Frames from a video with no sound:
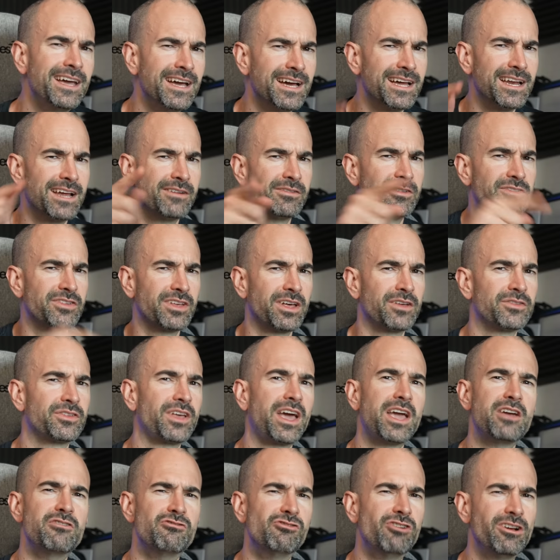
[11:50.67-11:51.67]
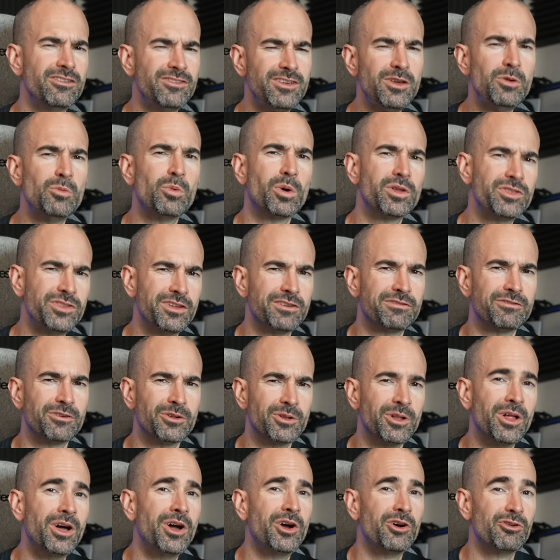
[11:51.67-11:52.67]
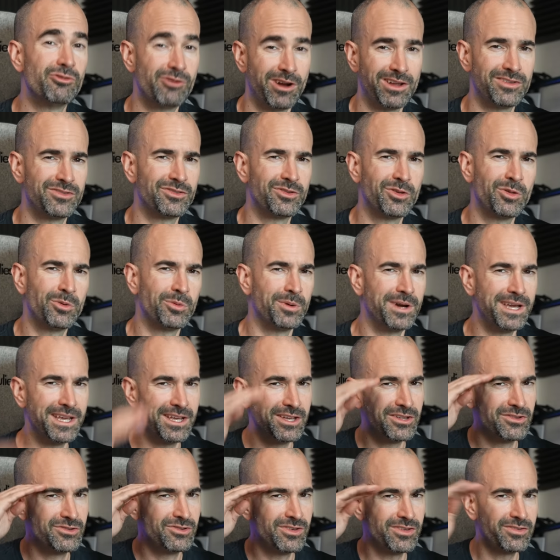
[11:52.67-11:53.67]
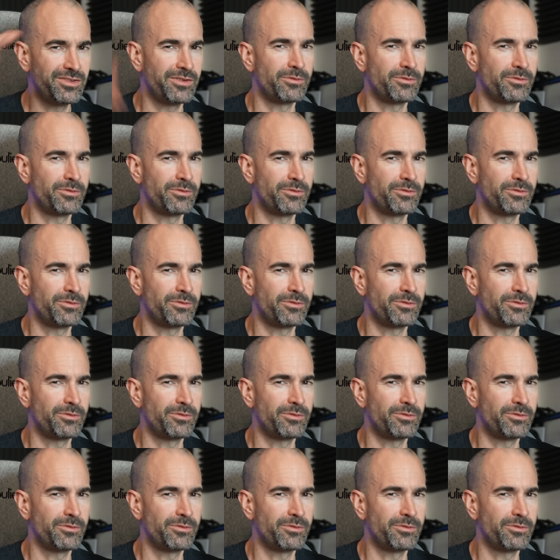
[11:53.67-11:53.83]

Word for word: And have yourselves a ruddy, wonderful rest of the week. Cheers,